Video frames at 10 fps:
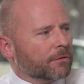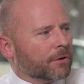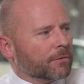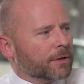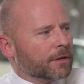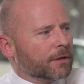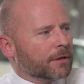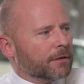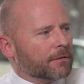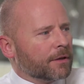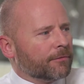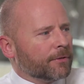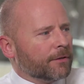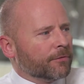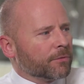you, know, if,
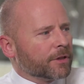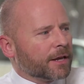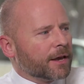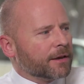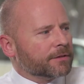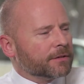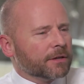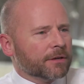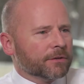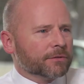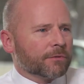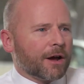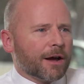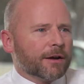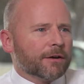if it were the case that yields were
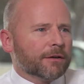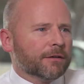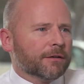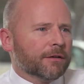higher